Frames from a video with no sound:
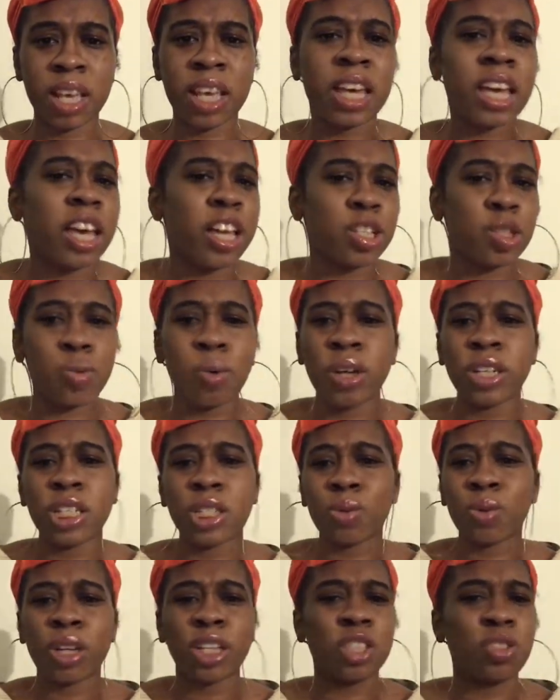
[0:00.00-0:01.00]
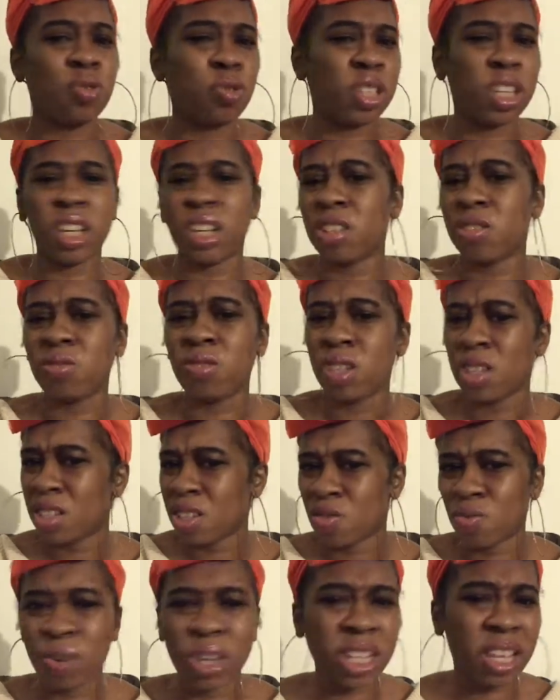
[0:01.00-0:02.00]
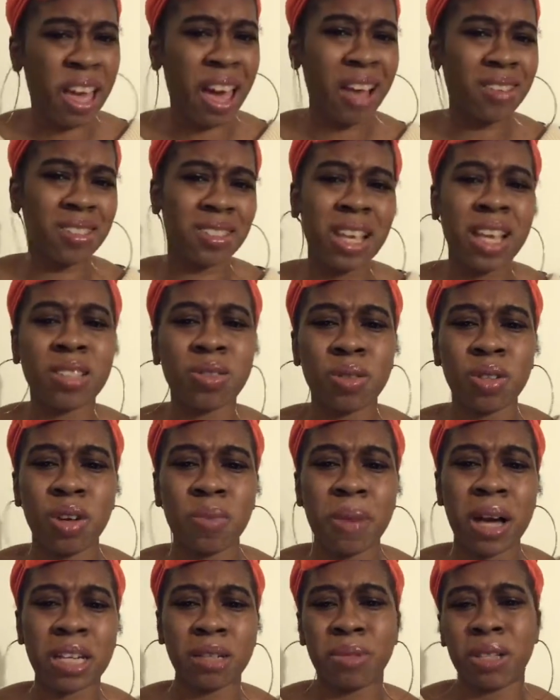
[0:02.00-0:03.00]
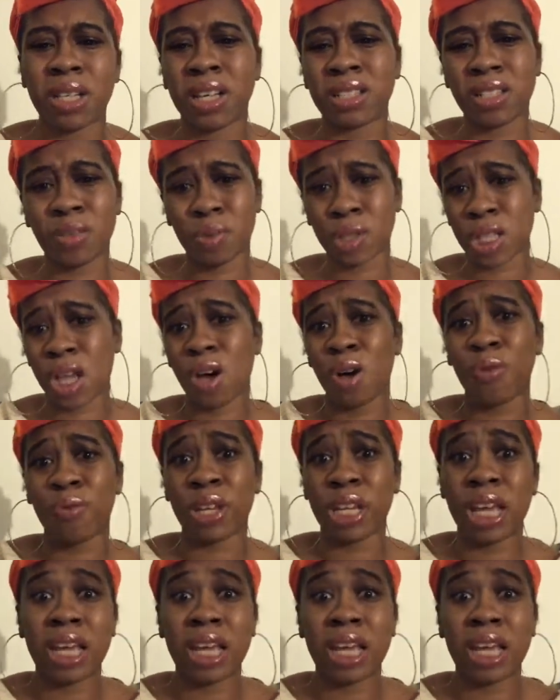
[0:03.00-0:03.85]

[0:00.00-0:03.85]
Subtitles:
And 2020, you couldn't really have sex with nobody because it was COVID.